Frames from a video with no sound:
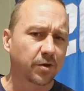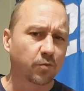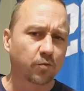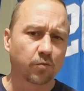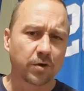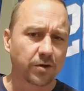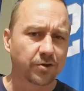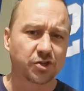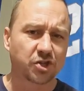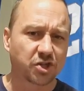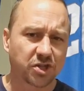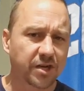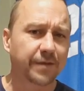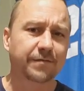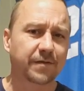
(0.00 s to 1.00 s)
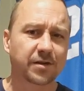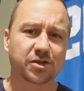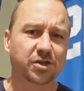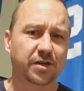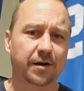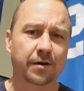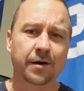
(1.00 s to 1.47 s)
are real shit
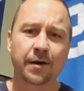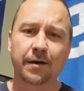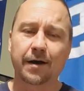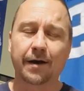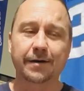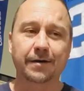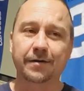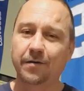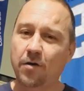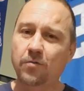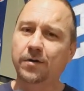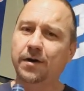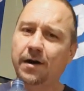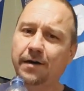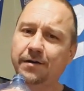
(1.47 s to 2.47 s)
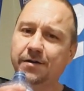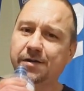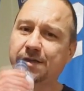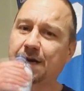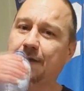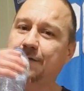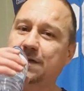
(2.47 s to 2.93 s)
this year. I don't
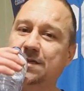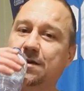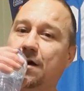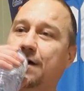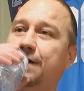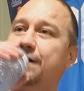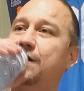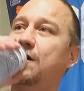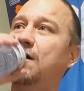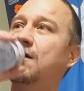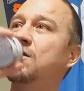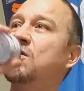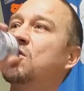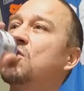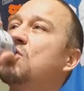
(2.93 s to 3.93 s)
understand this line at all.